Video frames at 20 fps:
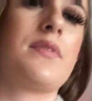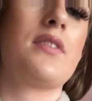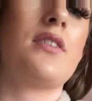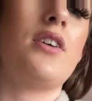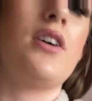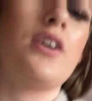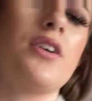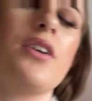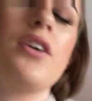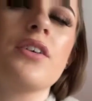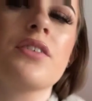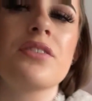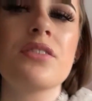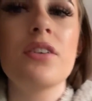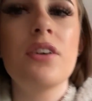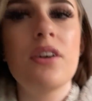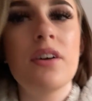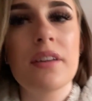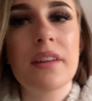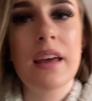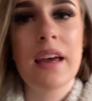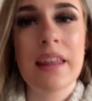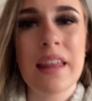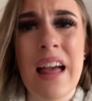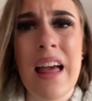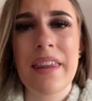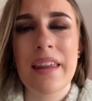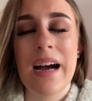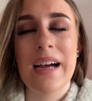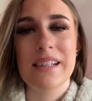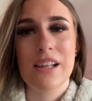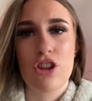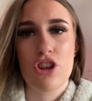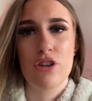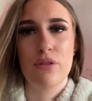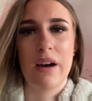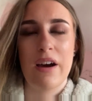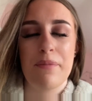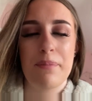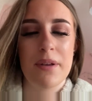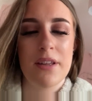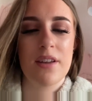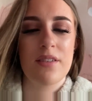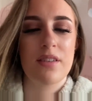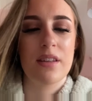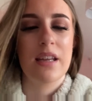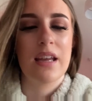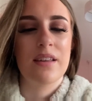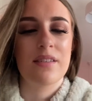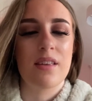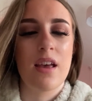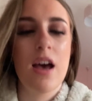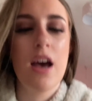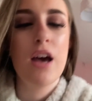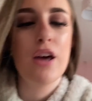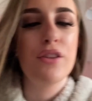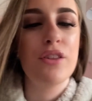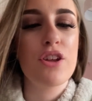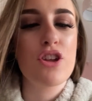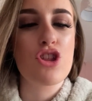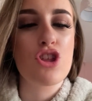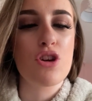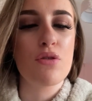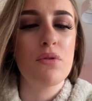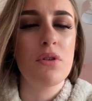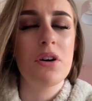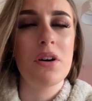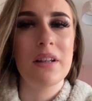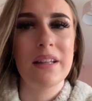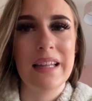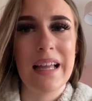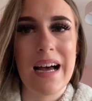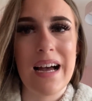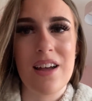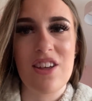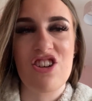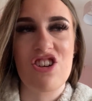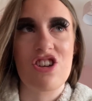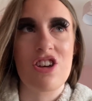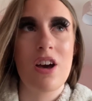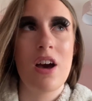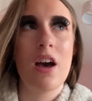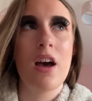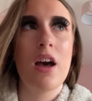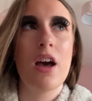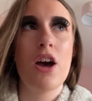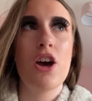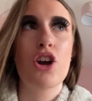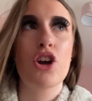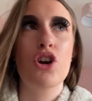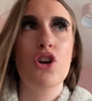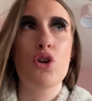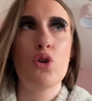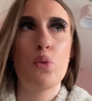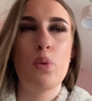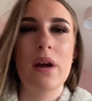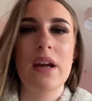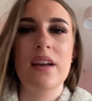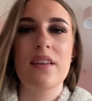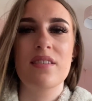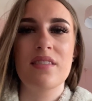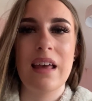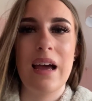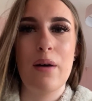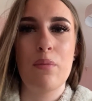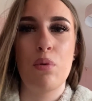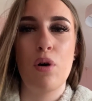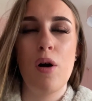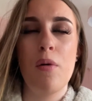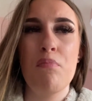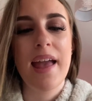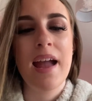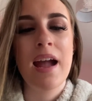also, the eyelash glue I have been using is the Duo Lash Quick Set one.